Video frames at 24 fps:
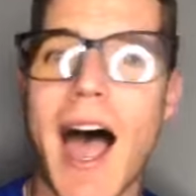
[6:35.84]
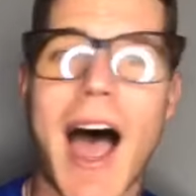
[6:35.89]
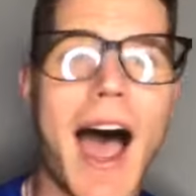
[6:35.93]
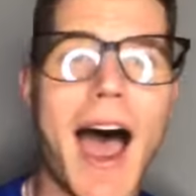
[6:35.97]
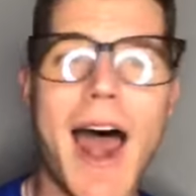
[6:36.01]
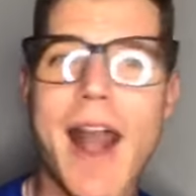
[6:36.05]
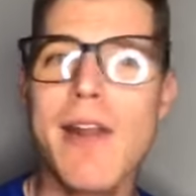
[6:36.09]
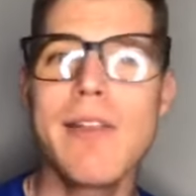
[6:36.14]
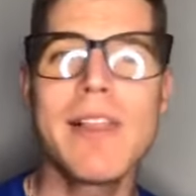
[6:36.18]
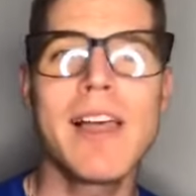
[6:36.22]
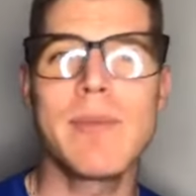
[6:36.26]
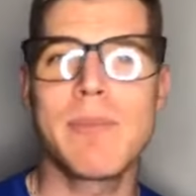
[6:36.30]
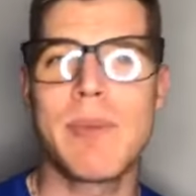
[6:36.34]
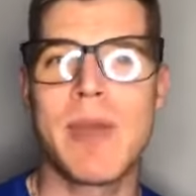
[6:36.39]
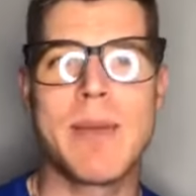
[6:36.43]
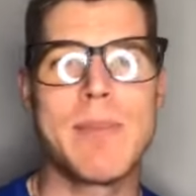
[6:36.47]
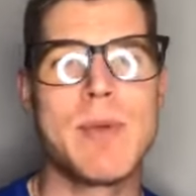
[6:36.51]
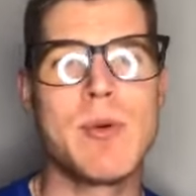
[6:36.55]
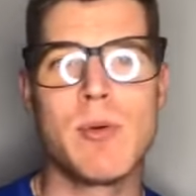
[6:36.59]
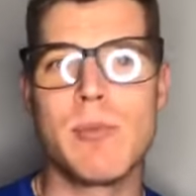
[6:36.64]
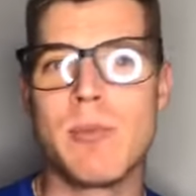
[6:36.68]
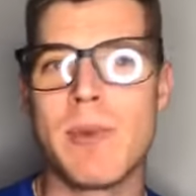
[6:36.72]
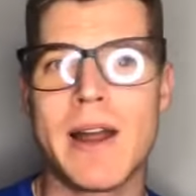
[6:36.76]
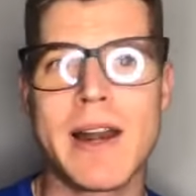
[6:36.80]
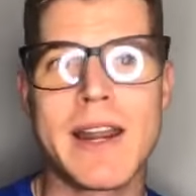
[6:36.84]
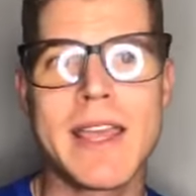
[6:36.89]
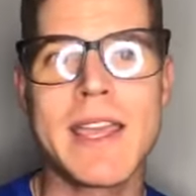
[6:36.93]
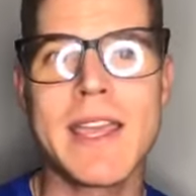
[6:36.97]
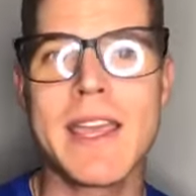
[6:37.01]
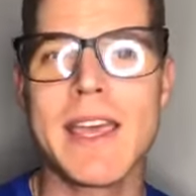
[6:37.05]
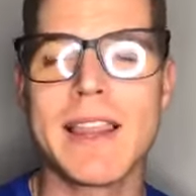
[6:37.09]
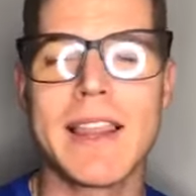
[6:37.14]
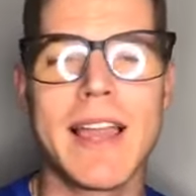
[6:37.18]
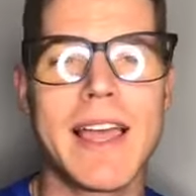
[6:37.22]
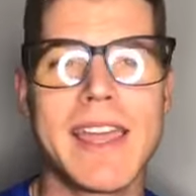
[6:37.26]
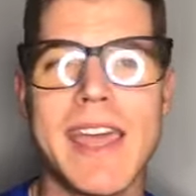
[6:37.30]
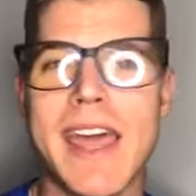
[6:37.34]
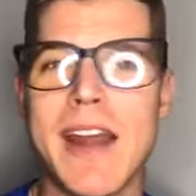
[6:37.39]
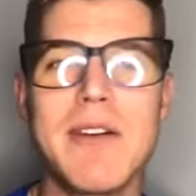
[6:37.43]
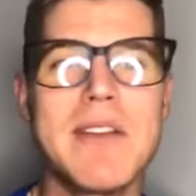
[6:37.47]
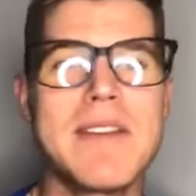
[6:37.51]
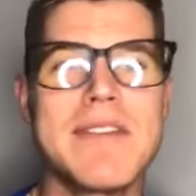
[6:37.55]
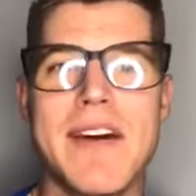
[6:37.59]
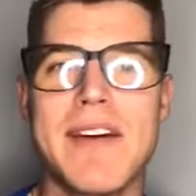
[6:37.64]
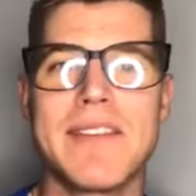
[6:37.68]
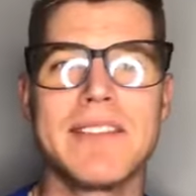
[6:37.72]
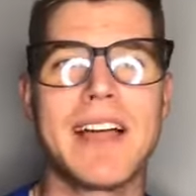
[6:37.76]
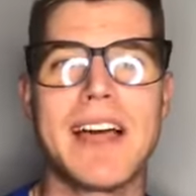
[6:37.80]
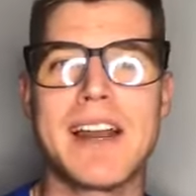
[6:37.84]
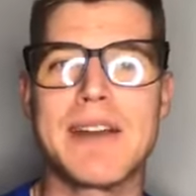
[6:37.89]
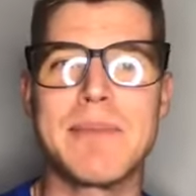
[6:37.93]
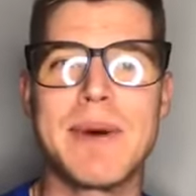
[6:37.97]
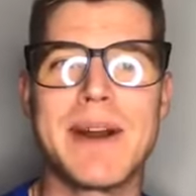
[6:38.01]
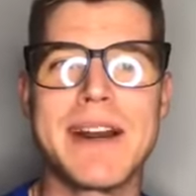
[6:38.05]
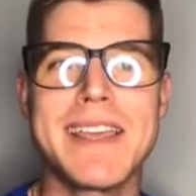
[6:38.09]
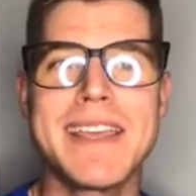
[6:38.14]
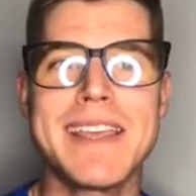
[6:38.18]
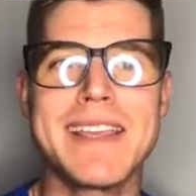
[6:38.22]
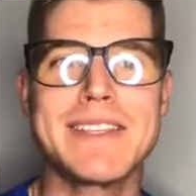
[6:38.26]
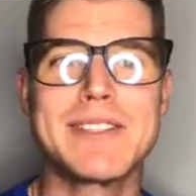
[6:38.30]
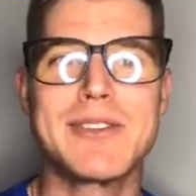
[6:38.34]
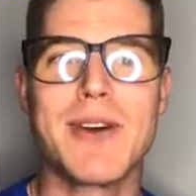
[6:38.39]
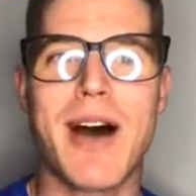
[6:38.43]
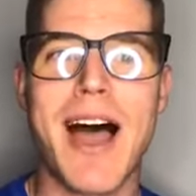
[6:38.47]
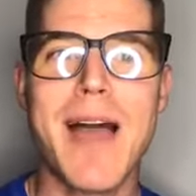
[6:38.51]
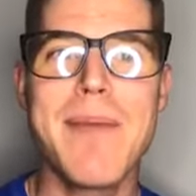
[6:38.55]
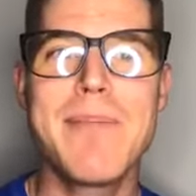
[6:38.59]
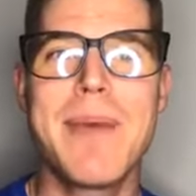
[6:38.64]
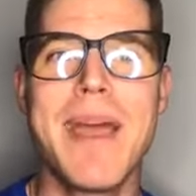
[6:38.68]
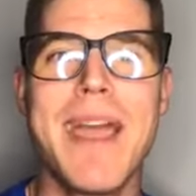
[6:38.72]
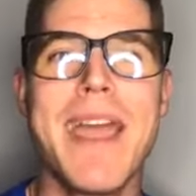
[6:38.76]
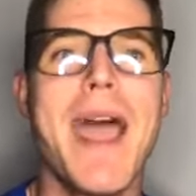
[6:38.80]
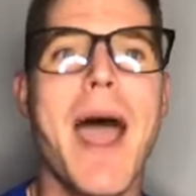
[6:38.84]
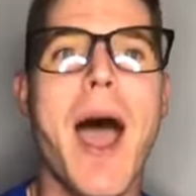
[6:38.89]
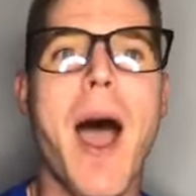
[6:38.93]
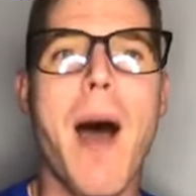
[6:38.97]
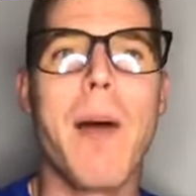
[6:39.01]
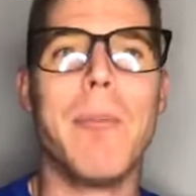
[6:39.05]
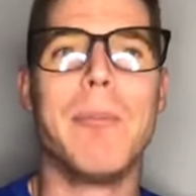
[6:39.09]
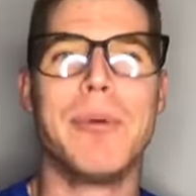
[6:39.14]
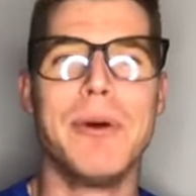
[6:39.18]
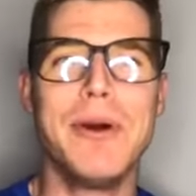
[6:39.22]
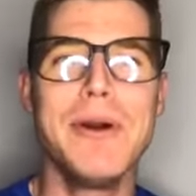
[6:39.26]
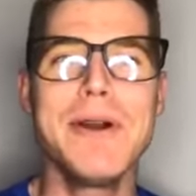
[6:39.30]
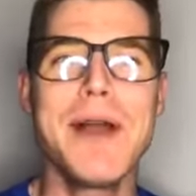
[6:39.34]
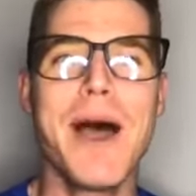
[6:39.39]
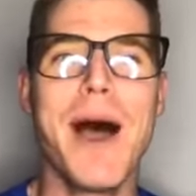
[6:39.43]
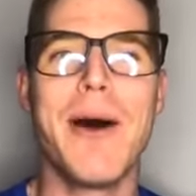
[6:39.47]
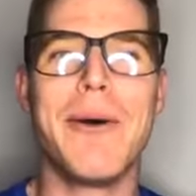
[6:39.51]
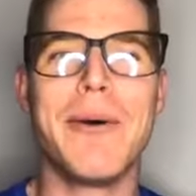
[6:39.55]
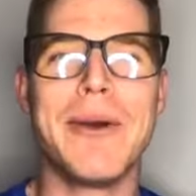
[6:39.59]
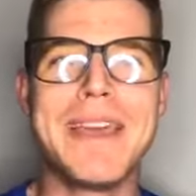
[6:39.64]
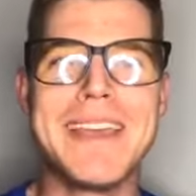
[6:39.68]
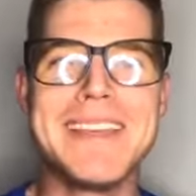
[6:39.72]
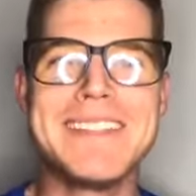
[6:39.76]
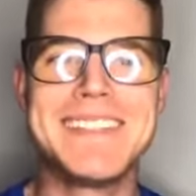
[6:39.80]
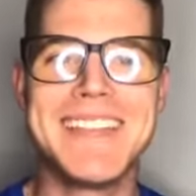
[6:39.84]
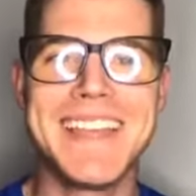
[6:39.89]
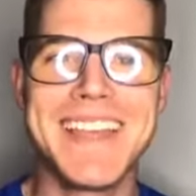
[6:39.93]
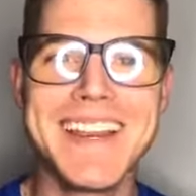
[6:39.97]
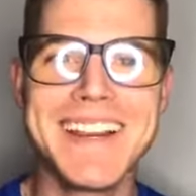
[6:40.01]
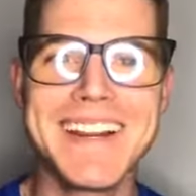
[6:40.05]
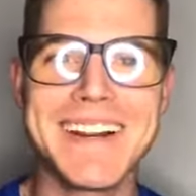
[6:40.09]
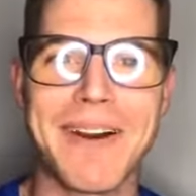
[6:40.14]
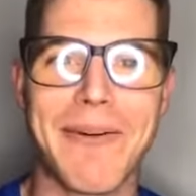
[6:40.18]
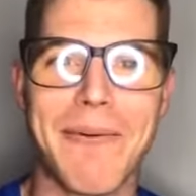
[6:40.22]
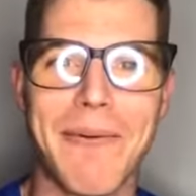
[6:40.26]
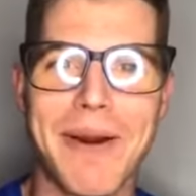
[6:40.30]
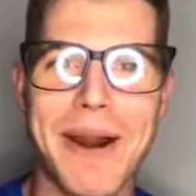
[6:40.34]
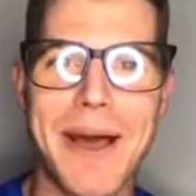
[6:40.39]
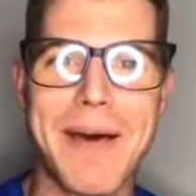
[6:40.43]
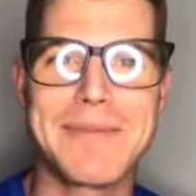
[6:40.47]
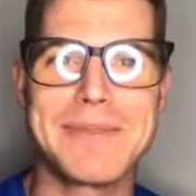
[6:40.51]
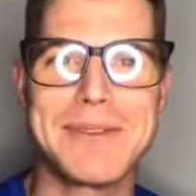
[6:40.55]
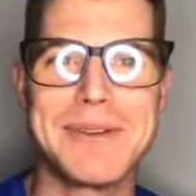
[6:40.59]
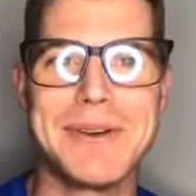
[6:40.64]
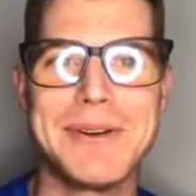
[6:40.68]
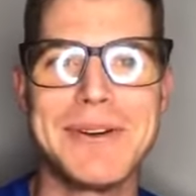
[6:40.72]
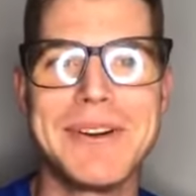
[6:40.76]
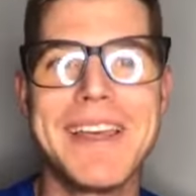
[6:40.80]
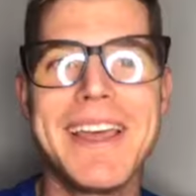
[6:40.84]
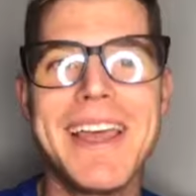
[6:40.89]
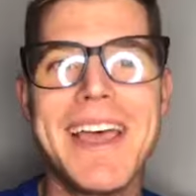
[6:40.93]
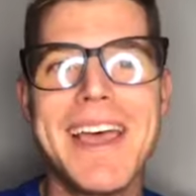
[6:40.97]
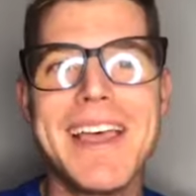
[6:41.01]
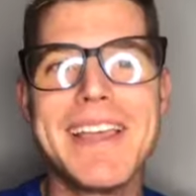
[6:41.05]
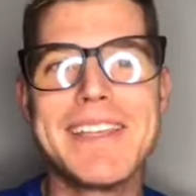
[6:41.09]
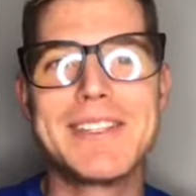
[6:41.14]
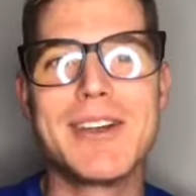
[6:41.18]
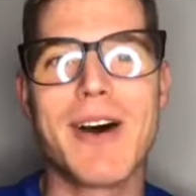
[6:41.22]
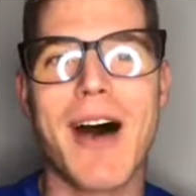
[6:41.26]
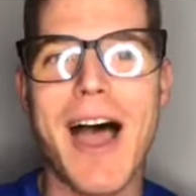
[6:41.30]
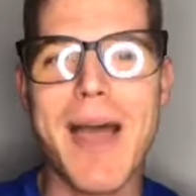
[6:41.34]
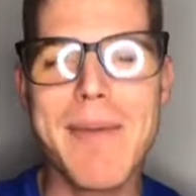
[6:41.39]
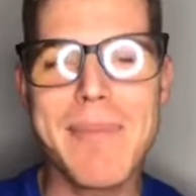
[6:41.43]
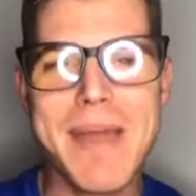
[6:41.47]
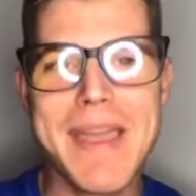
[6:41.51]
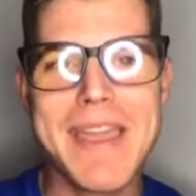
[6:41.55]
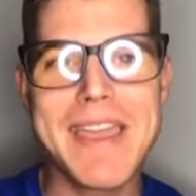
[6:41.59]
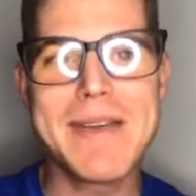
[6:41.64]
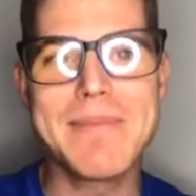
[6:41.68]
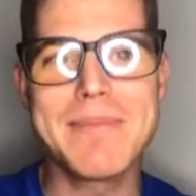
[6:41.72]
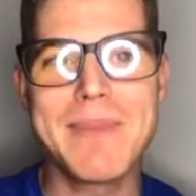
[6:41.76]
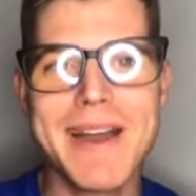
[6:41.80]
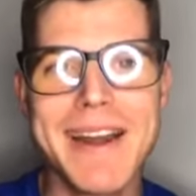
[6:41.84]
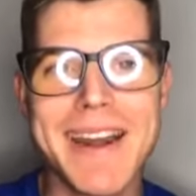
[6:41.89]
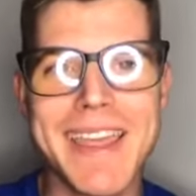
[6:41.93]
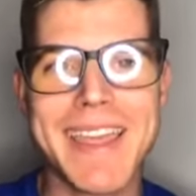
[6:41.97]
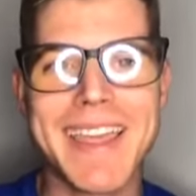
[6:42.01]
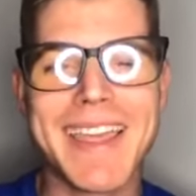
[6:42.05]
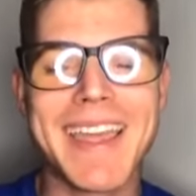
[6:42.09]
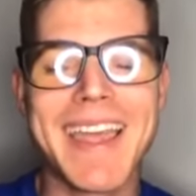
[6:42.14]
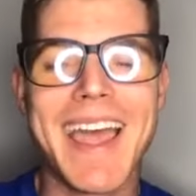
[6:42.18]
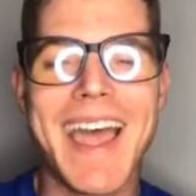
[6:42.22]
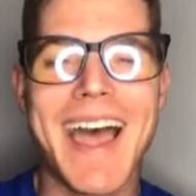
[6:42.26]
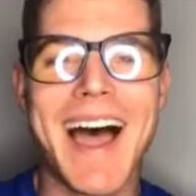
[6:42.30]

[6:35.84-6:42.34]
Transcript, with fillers: I don't like paying people money. Like I don't even have a lot of money, so I pay Bruno. He's here. What up, dude? So I pay him money.